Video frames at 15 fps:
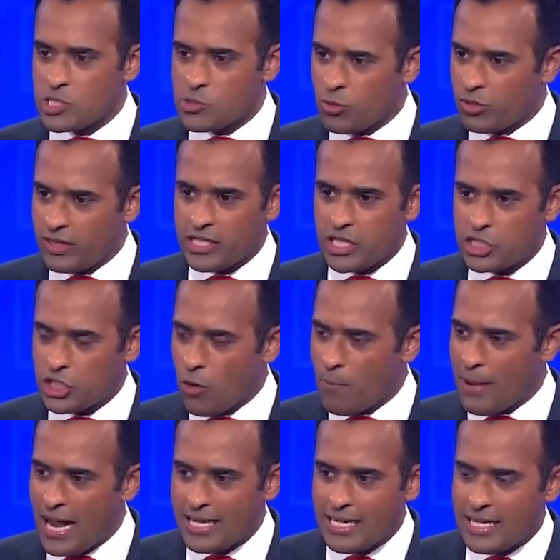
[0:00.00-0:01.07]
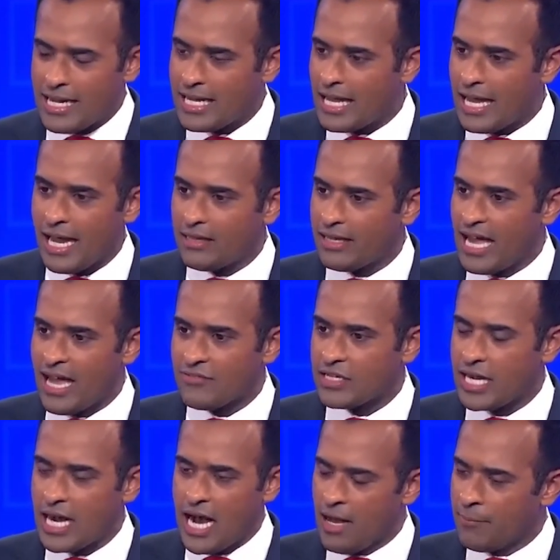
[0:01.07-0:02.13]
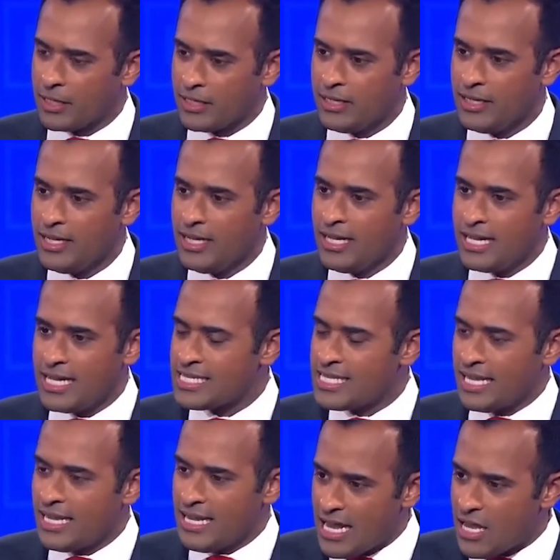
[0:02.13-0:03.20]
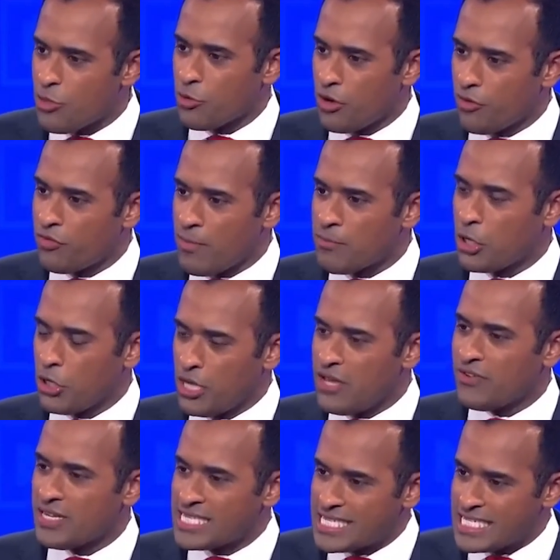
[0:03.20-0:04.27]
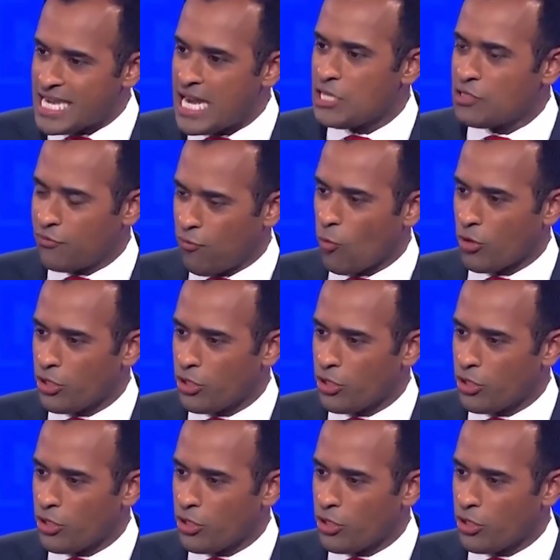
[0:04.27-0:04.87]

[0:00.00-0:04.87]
one thing that Joe Biden and Nikki Haley have in common is that neither of them could even state for